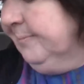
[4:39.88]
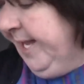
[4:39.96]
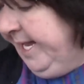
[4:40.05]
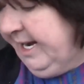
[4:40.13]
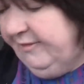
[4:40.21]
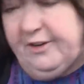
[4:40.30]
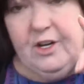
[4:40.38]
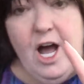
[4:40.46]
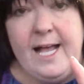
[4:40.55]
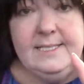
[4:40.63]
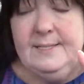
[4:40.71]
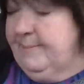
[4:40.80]
And I
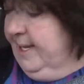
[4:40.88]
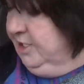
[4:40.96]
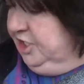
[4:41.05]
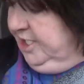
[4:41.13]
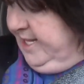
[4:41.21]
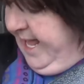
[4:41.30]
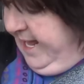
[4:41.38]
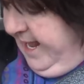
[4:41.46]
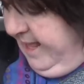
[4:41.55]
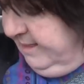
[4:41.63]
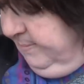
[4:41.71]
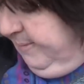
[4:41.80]
forgot to mention that
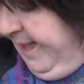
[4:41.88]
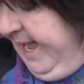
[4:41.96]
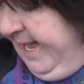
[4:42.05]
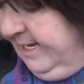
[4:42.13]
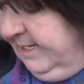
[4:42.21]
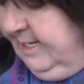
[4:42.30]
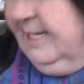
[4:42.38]
at the bank,